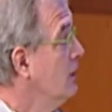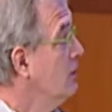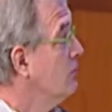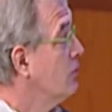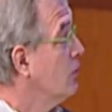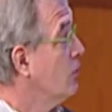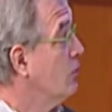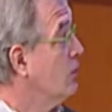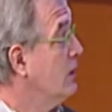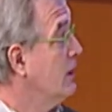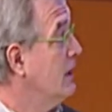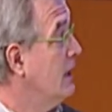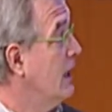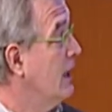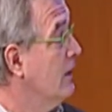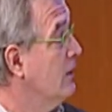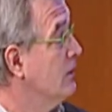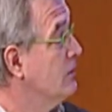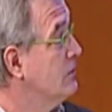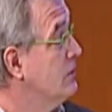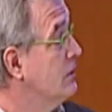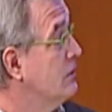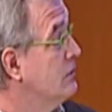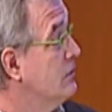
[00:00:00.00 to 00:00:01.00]
for
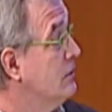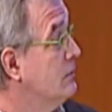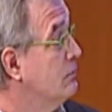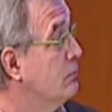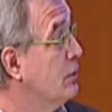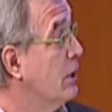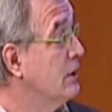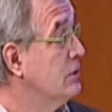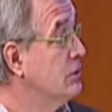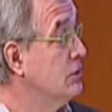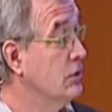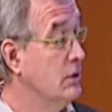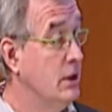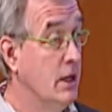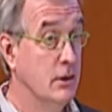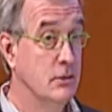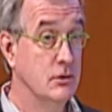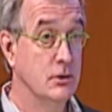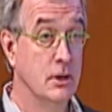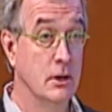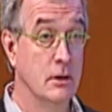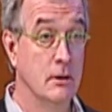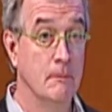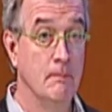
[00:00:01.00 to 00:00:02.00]
reanalysis and pressure
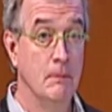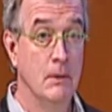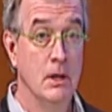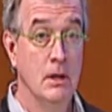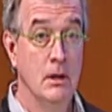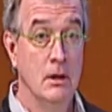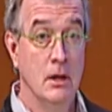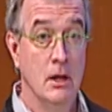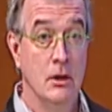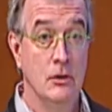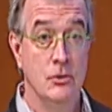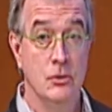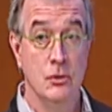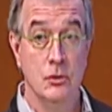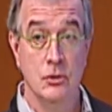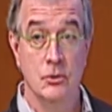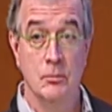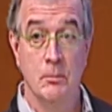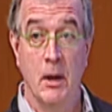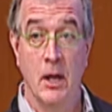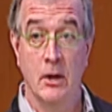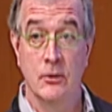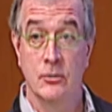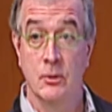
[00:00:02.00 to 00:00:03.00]
testing as soon as
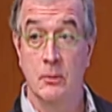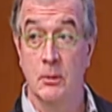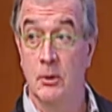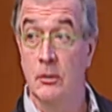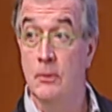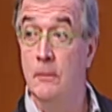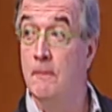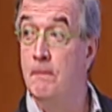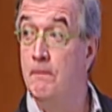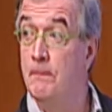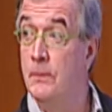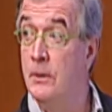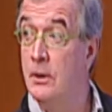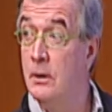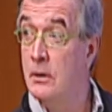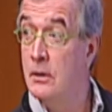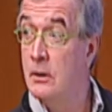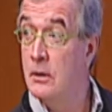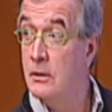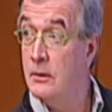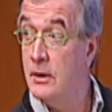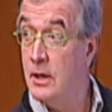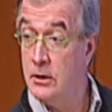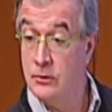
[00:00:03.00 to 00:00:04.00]
possible.
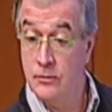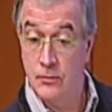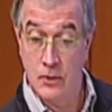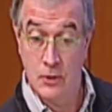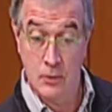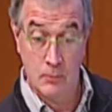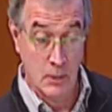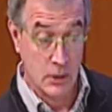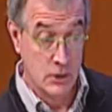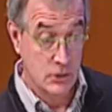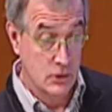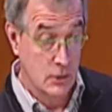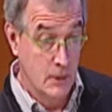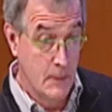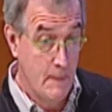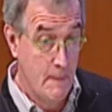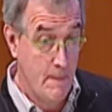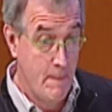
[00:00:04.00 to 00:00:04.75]
Thanks very much.